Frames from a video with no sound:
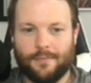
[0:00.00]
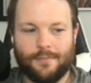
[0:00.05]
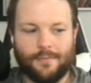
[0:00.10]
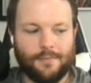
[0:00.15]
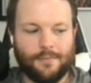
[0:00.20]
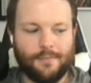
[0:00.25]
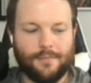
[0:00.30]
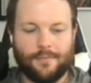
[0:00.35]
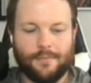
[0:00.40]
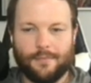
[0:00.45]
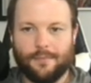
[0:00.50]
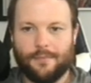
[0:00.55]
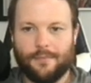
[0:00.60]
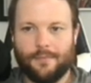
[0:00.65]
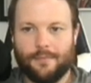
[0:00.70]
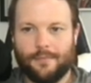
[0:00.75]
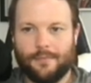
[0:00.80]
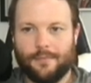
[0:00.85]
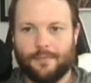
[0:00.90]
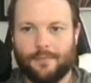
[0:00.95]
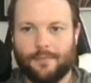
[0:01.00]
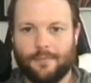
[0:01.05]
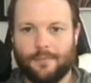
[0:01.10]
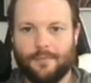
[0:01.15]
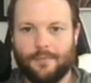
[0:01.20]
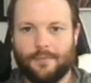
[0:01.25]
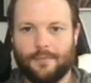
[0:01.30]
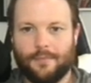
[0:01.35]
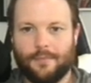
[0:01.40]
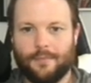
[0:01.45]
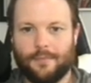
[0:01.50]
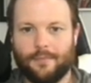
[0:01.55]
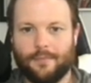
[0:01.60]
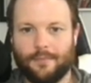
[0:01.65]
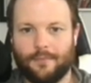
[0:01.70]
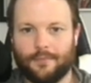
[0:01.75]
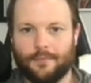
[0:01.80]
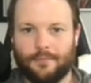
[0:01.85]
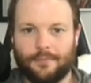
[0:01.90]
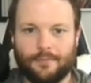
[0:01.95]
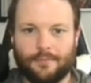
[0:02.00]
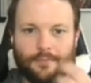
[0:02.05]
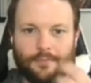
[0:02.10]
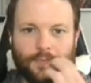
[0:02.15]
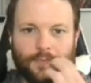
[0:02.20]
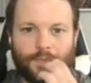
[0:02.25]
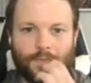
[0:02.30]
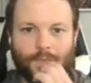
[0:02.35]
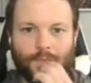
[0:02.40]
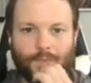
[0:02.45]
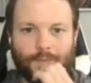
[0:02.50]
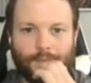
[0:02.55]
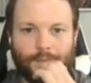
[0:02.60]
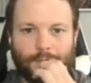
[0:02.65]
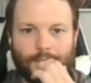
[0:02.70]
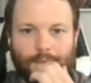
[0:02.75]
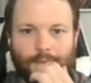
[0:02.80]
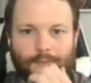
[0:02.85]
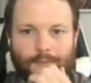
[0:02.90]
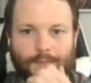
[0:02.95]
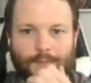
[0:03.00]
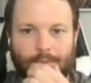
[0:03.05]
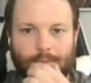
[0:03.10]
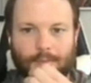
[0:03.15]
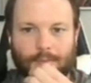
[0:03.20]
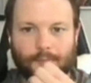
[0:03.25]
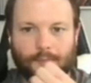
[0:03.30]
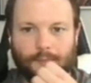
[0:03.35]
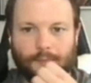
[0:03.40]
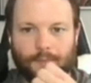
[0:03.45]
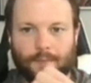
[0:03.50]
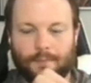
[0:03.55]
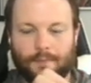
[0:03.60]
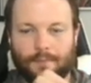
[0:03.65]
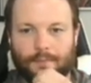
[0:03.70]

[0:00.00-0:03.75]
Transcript: (silent)